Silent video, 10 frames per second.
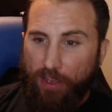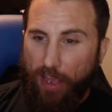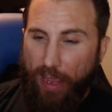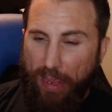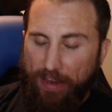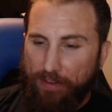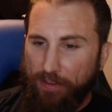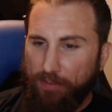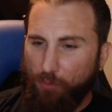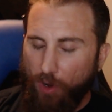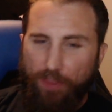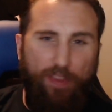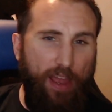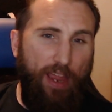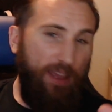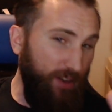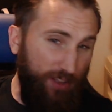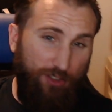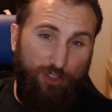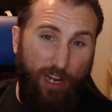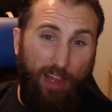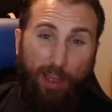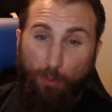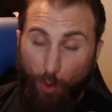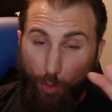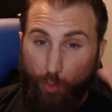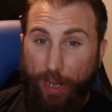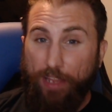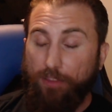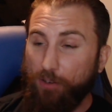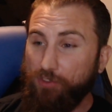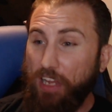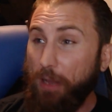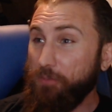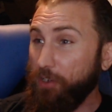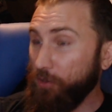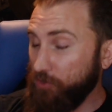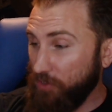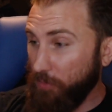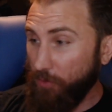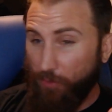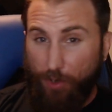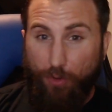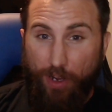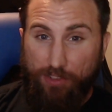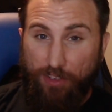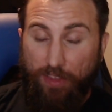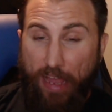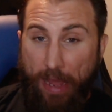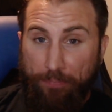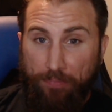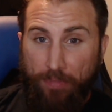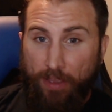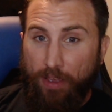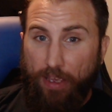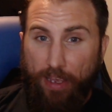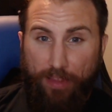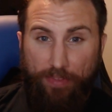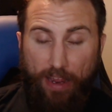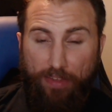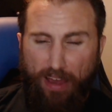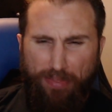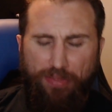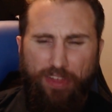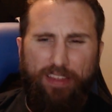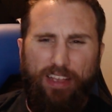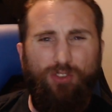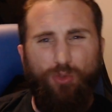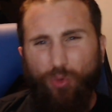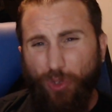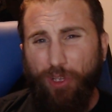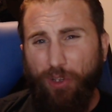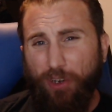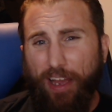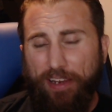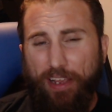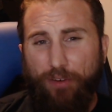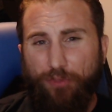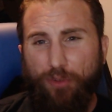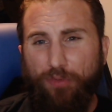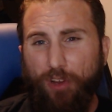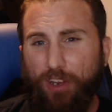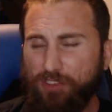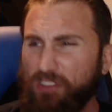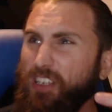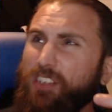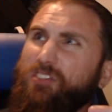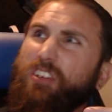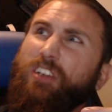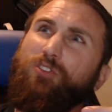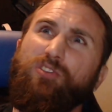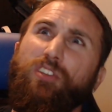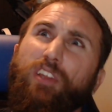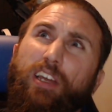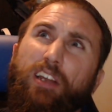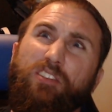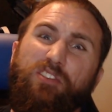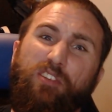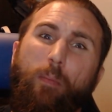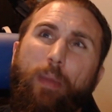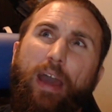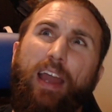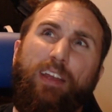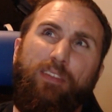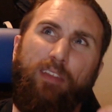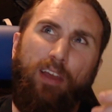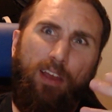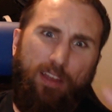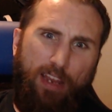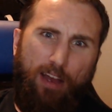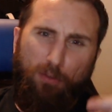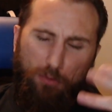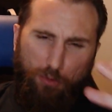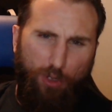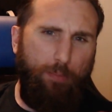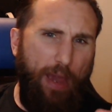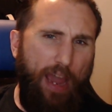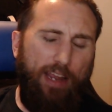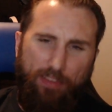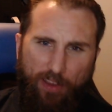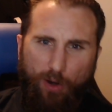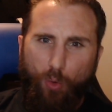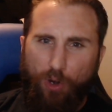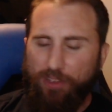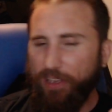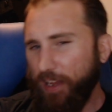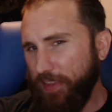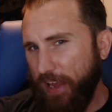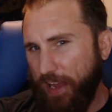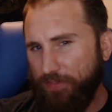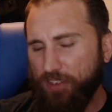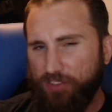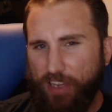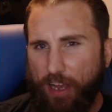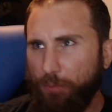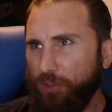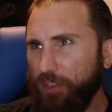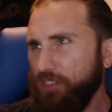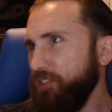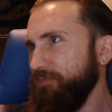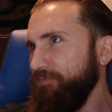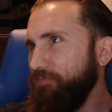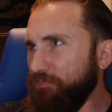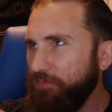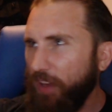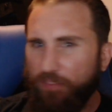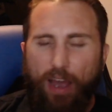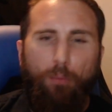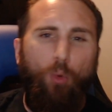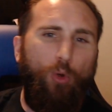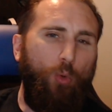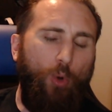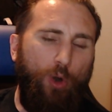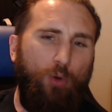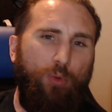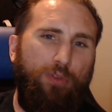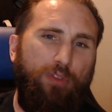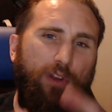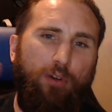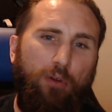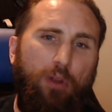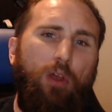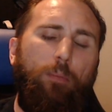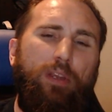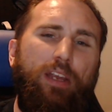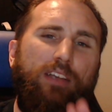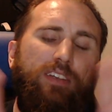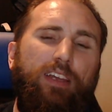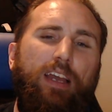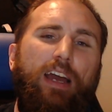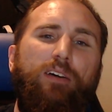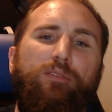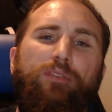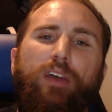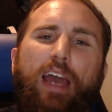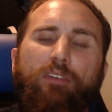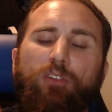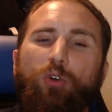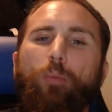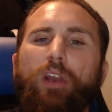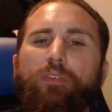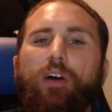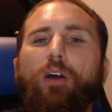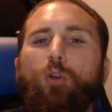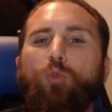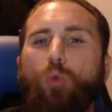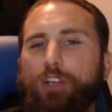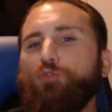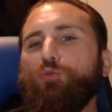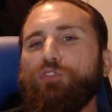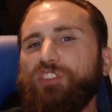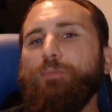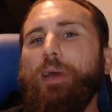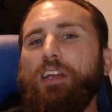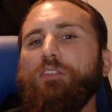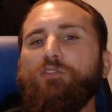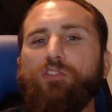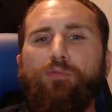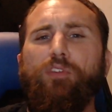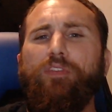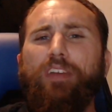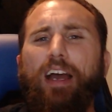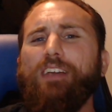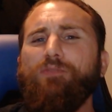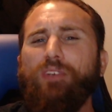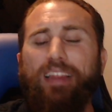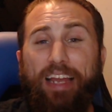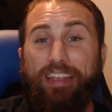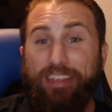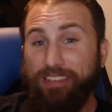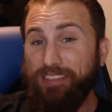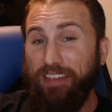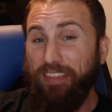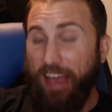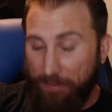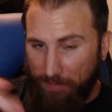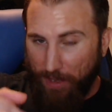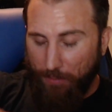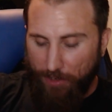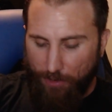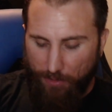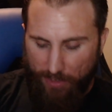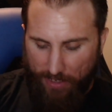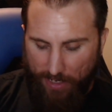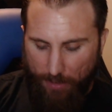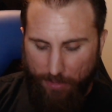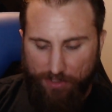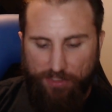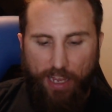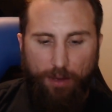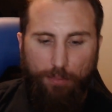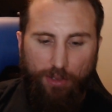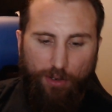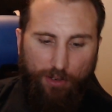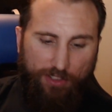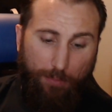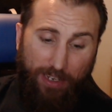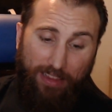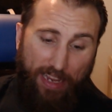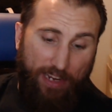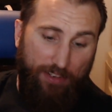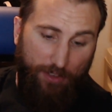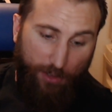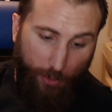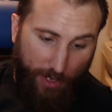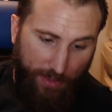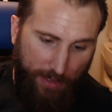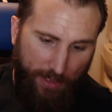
And one day on this channel, I will rank those albums. I know someone requested that. And I think that's a really good idea for a video because it is interesting to kind of sit back and now look back at their work. Now that they have this album released and I've got more to work with here, it'd be nice to kind of have a little bit of a retrospective. So if you guys would like to see that, let me know in the comments down below because I'd be glad to do it.